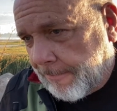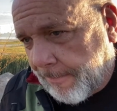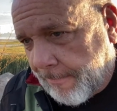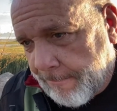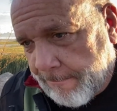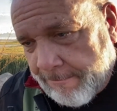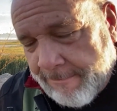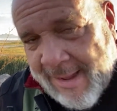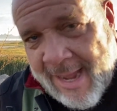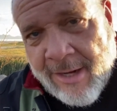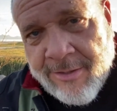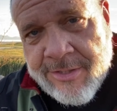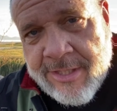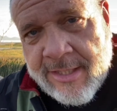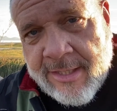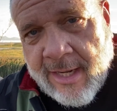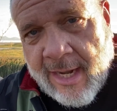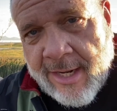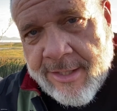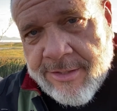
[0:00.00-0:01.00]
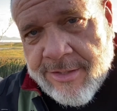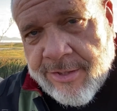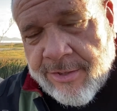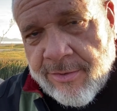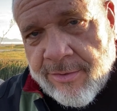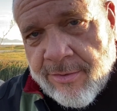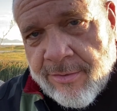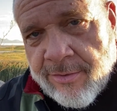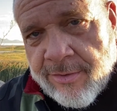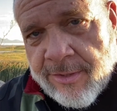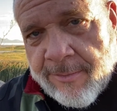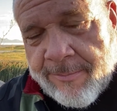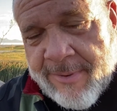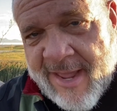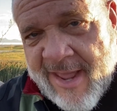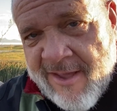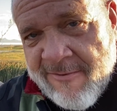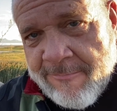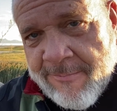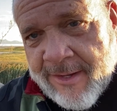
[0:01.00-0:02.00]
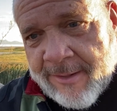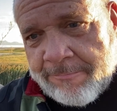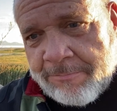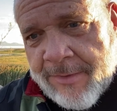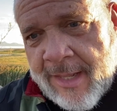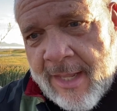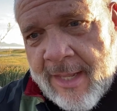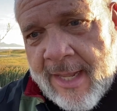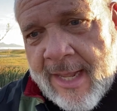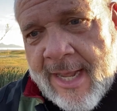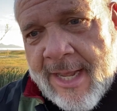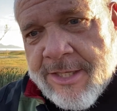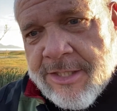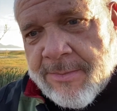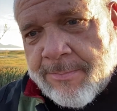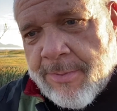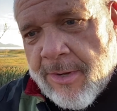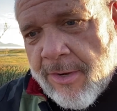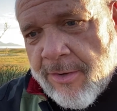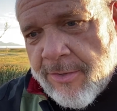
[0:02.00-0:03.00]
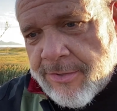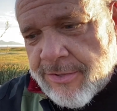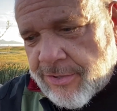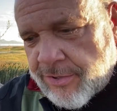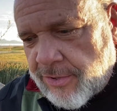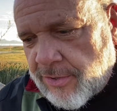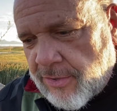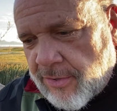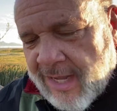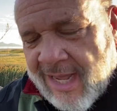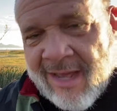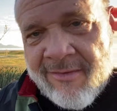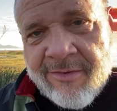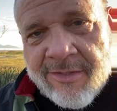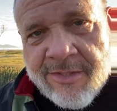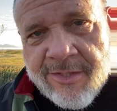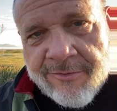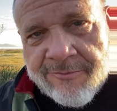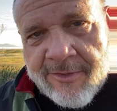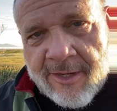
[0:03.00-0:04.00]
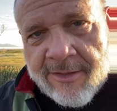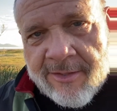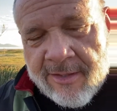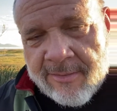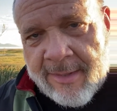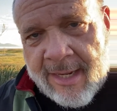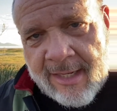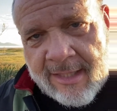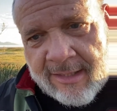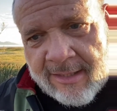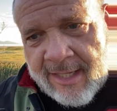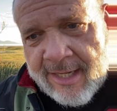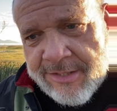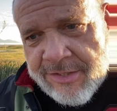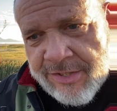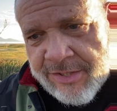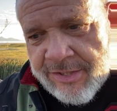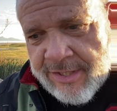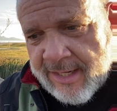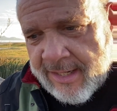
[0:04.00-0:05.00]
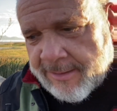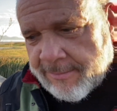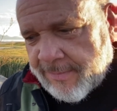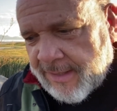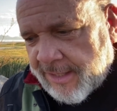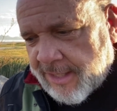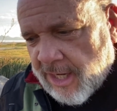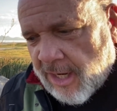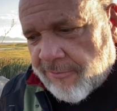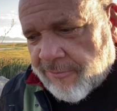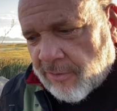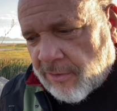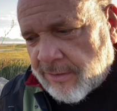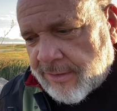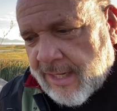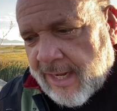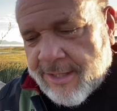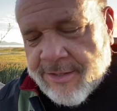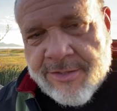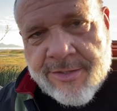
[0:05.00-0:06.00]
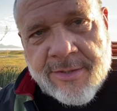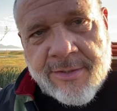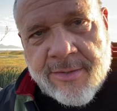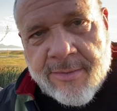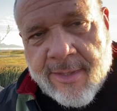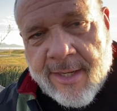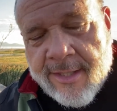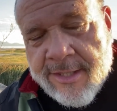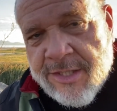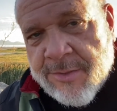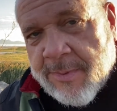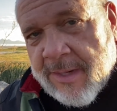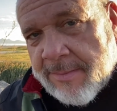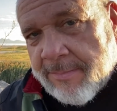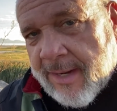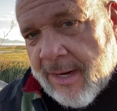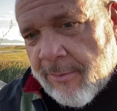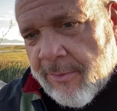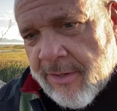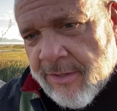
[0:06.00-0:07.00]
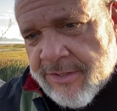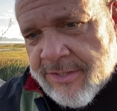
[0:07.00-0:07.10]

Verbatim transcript: mounting onto the pavement as opposed to having to feather my clutch and be careful not to uh, spin my rear